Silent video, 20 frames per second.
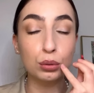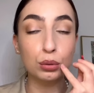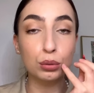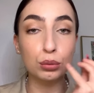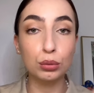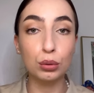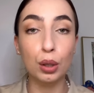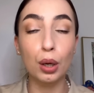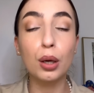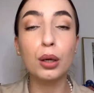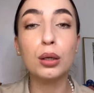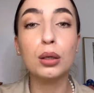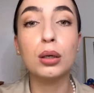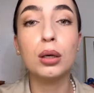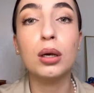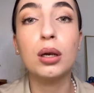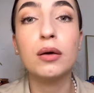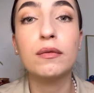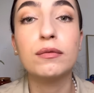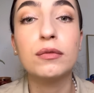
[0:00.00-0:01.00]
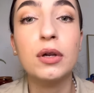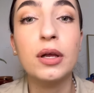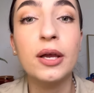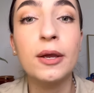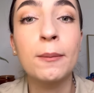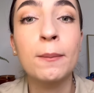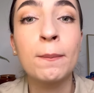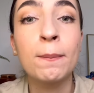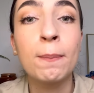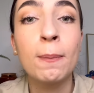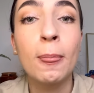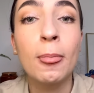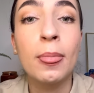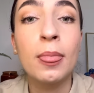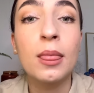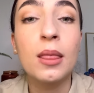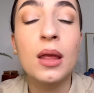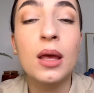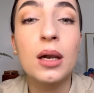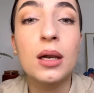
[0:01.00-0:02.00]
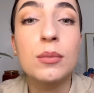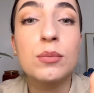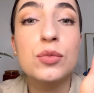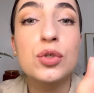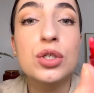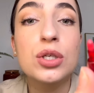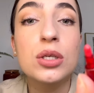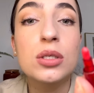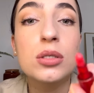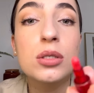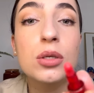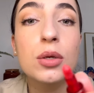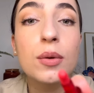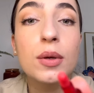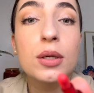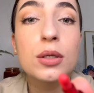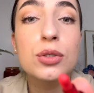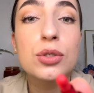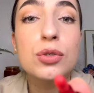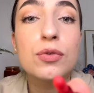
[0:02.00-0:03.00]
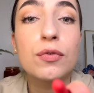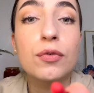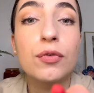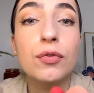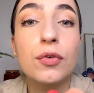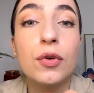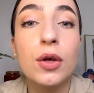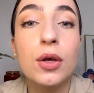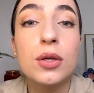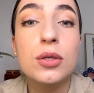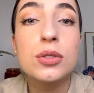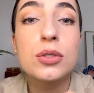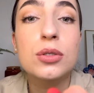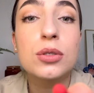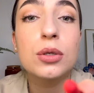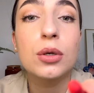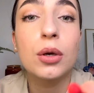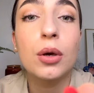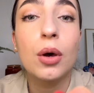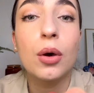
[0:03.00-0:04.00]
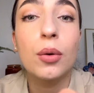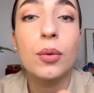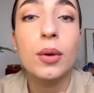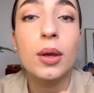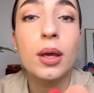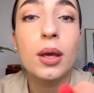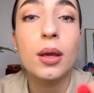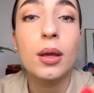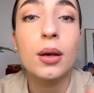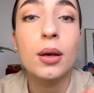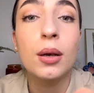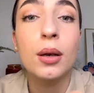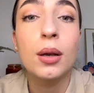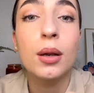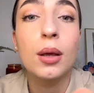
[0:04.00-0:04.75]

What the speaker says: Okay. Lovely. I'm just going to first go in